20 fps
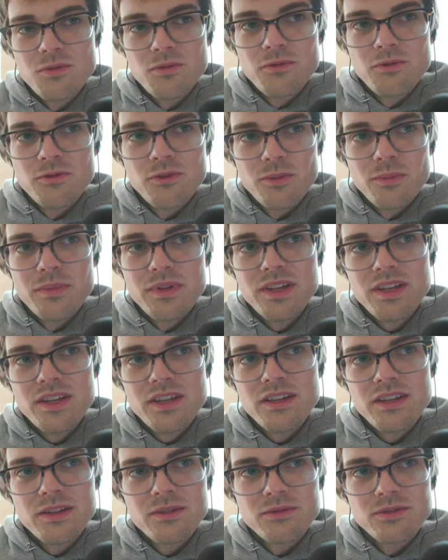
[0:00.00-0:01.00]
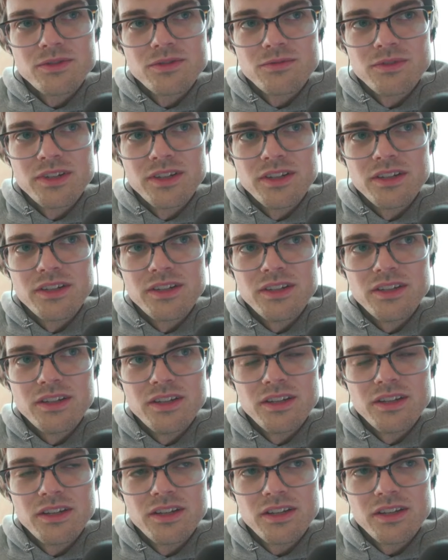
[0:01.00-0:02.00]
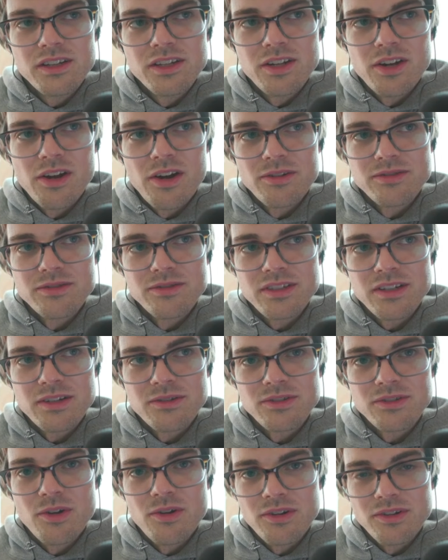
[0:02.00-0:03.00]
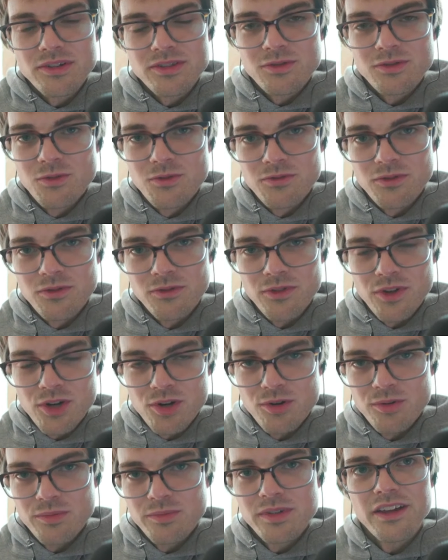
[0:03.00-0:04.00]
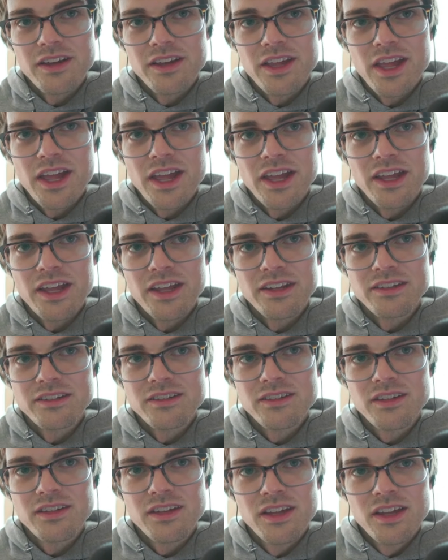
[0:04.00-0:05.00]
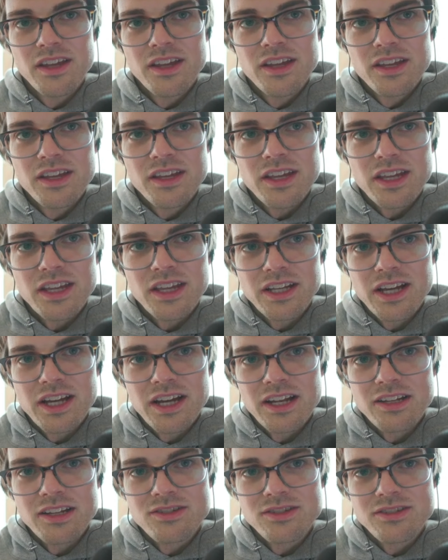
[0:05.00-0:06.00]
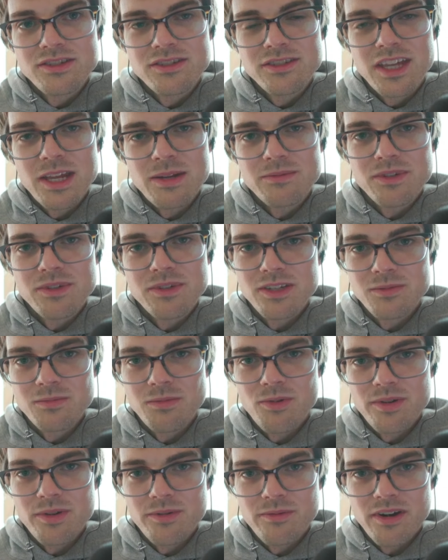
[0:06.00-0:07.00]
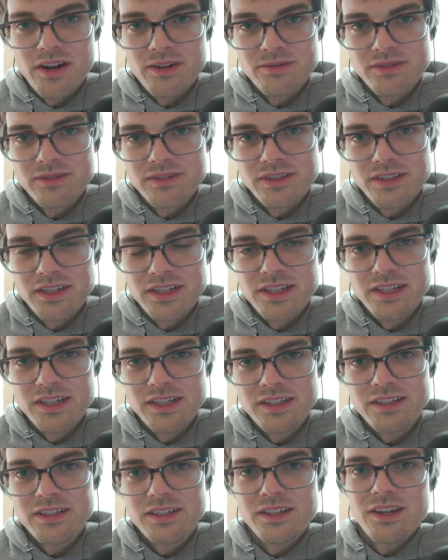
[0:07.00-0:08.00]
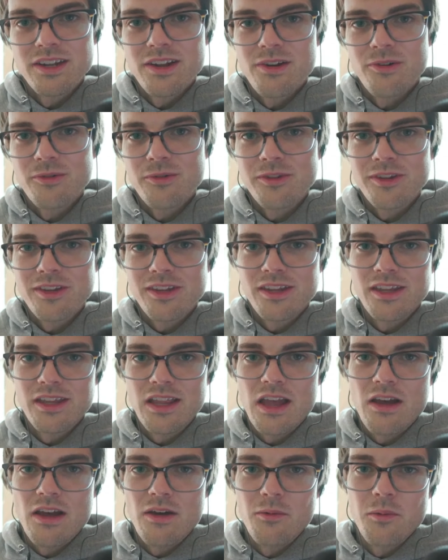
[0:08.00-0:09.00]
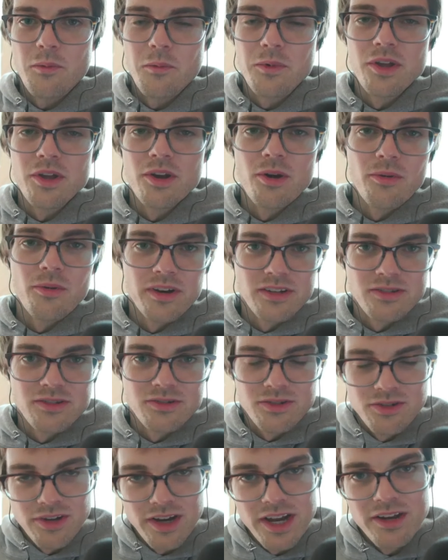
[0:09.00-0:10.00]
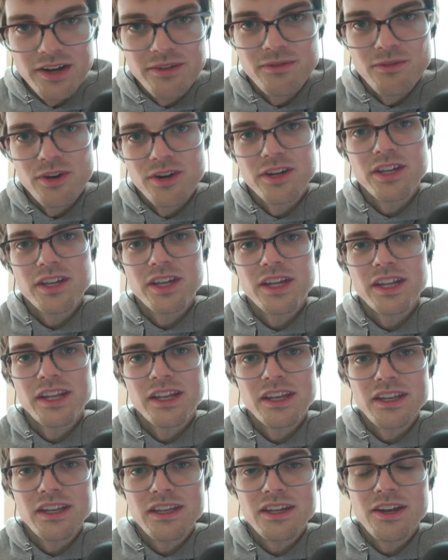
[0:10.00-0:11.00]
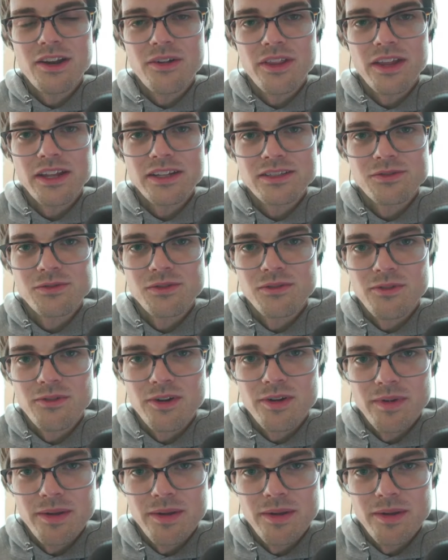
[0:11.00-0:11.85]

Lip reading: for me, it was really, I was going to school for film, and it kind of just came to this point where I was like, we all want to do creative work, and that's sort of where my